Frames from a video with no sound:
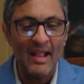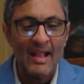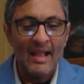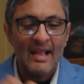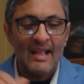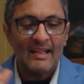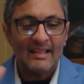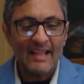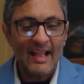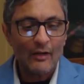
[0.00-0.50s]

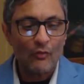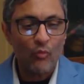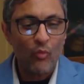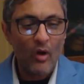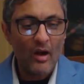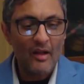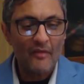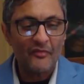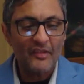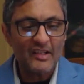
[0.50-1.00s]
that one
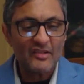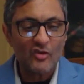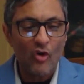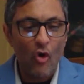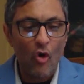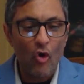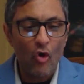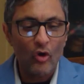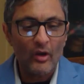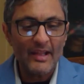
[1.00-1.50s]
of its
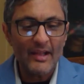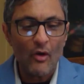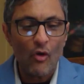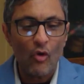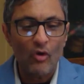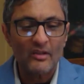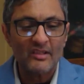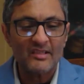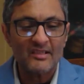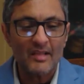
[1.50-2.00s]
wholly
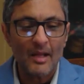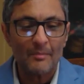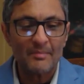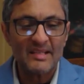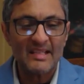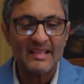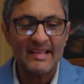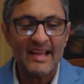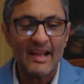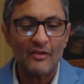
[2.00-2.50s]
owned
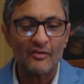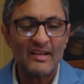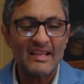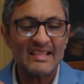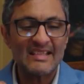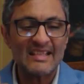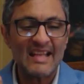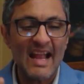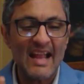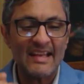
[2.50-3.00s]
subsidiaries
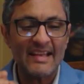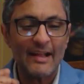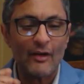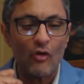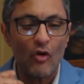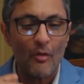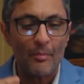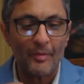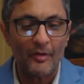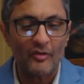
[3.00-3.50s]
signed a
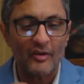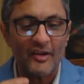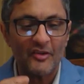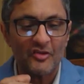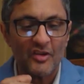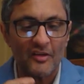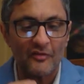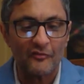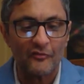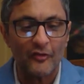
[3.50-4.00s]

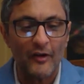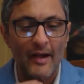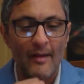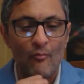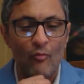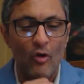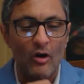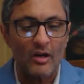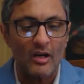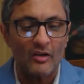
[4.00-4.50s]
cooperation
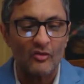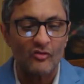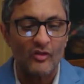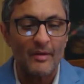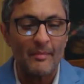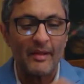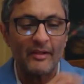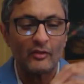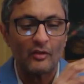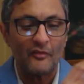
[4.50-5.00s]
framework
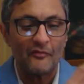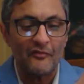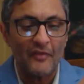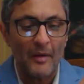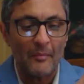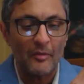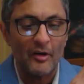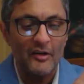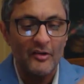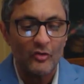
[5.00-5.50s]
agreement on
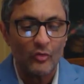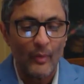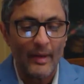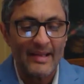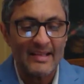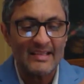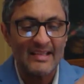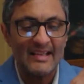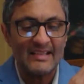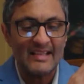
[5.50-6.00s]
February
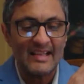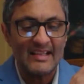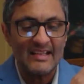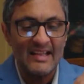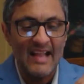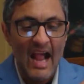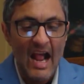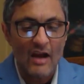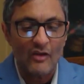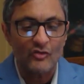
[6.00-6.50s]
26 in
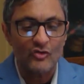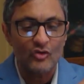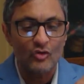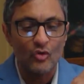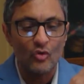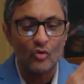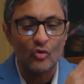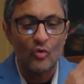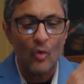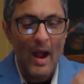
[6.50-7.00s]

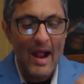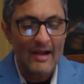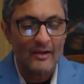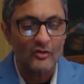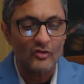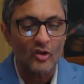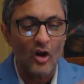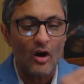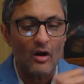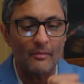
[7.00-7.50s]
Guangzhou,
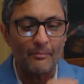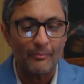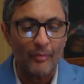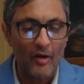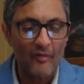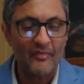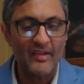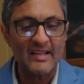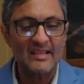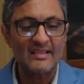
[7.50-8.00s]
Guangdong
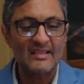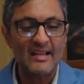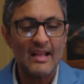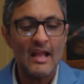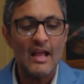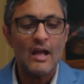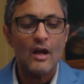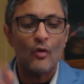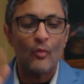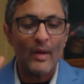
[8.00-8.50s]
Province
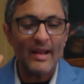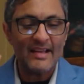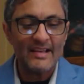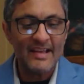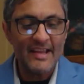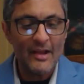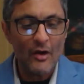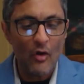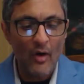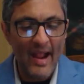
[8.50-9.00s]
with
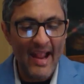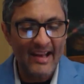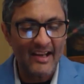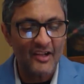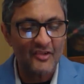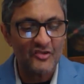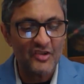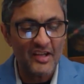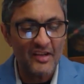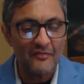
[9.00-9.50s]
NIO
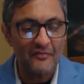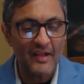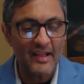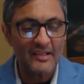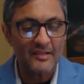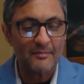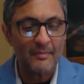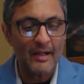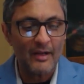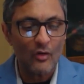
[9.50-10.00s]
Energy
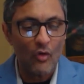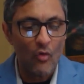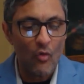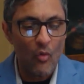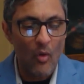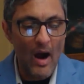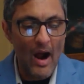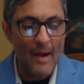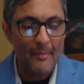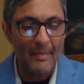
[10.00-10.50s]
Investment
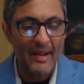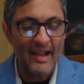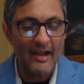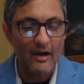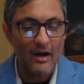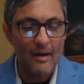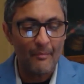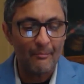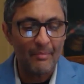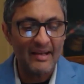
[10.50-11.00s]
Huabei
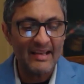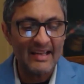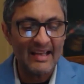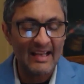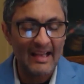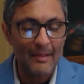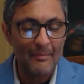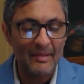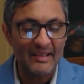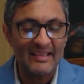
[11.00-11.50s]
Company
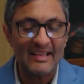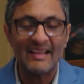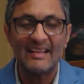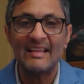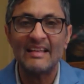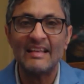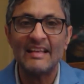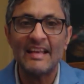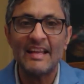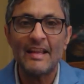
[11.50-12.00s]
Limited,
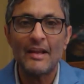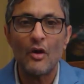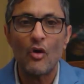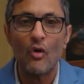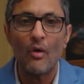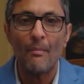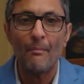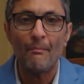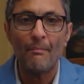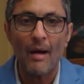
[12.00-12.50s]

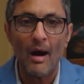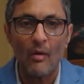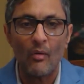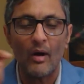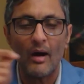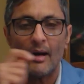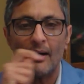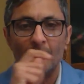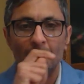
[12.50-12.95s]
NIO Power.